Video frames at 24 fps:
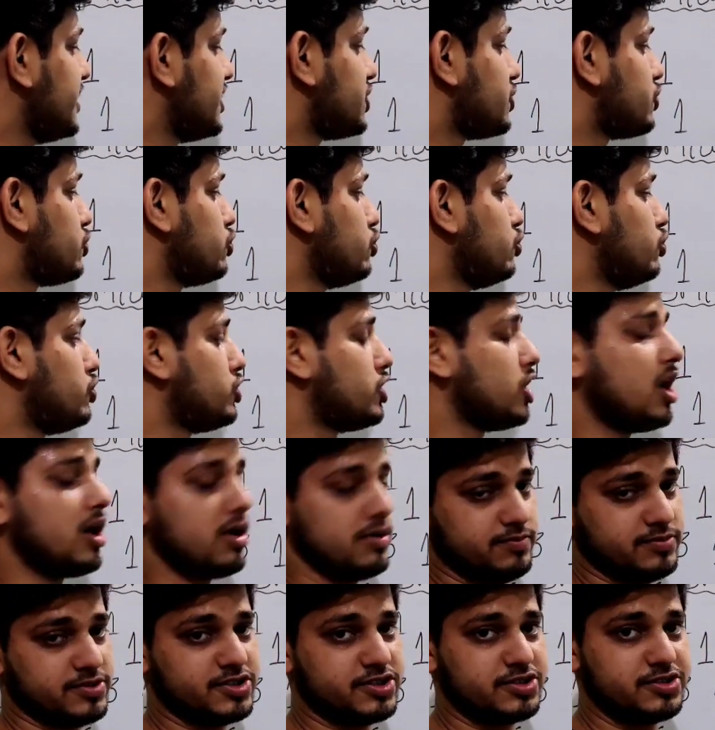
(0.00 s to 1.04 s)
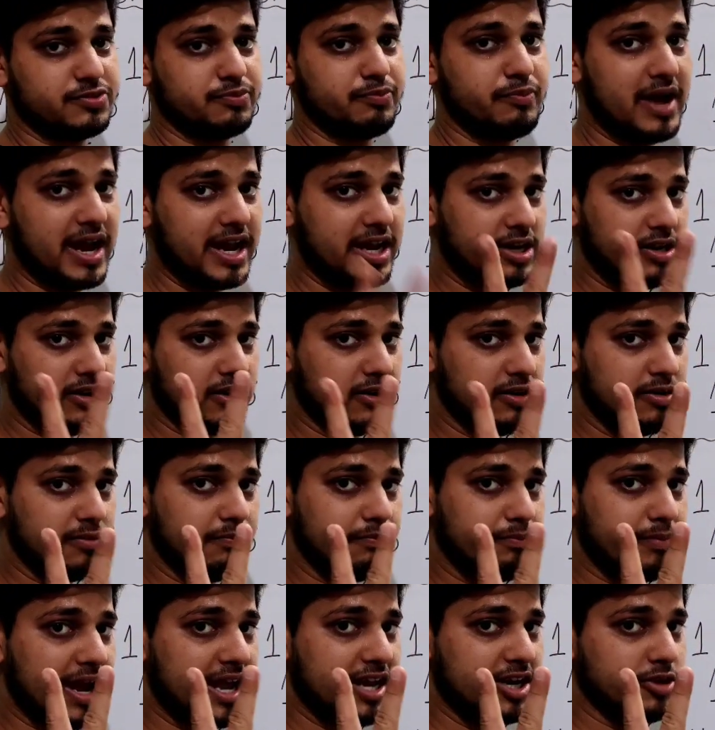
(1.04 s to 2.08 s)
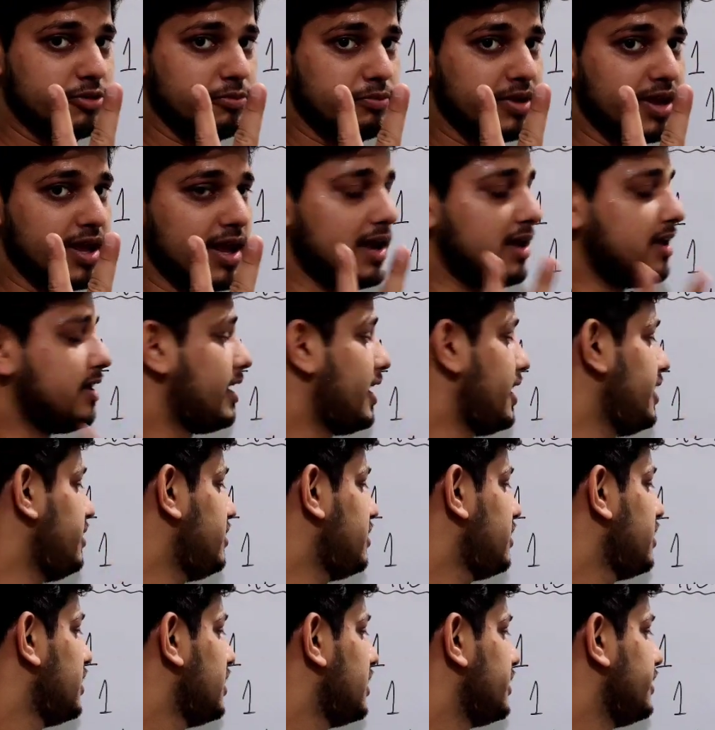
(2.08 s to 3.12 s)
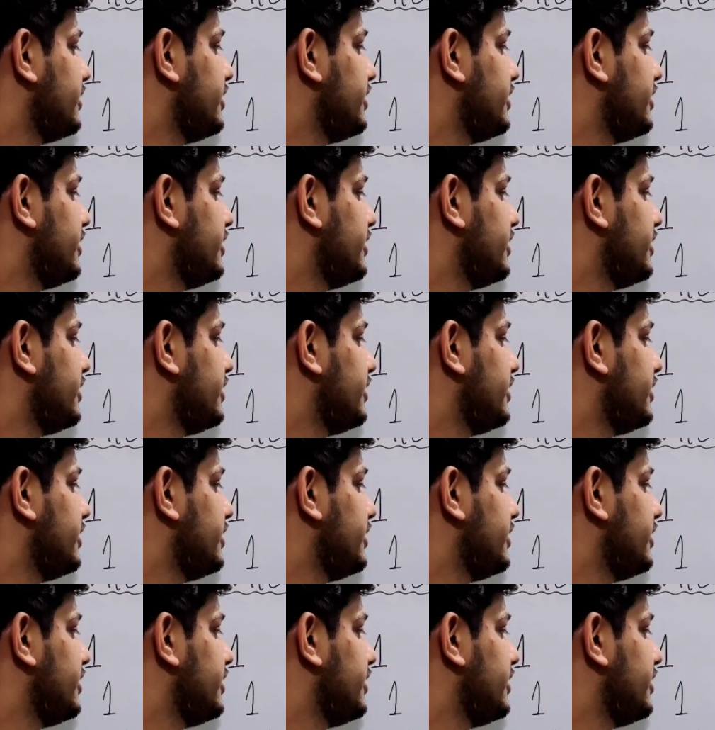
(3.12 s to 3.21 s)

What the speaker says: these two terms by binomial, right?